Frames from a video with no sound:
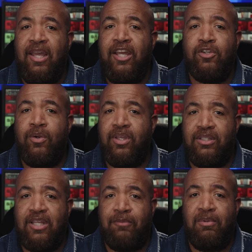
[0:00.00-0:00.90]
It's only gonna
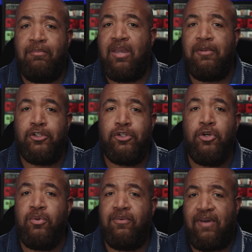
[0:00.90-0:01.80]
take me maybe
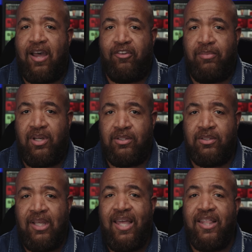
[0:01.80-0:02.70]
two to five minutes
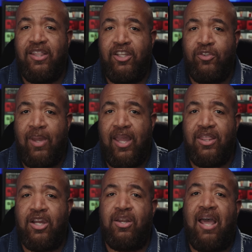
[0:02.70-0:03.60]
this way,
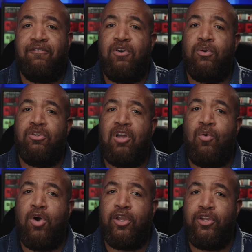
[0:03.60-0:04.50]
they're not focused
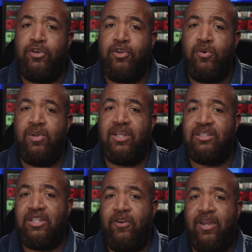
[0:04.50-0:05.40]
on what you're doing and
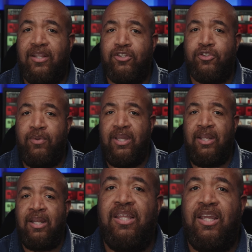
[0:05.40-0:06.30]
staring at the
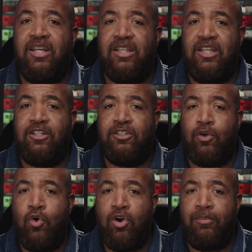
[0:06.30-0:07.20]
screen, thinking that things look
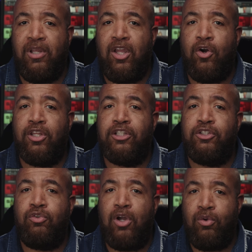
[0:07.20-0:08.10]
horribly or that
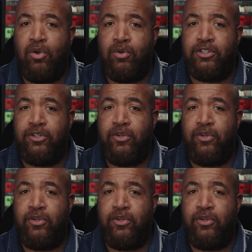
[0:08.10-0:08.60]
you don't know what you're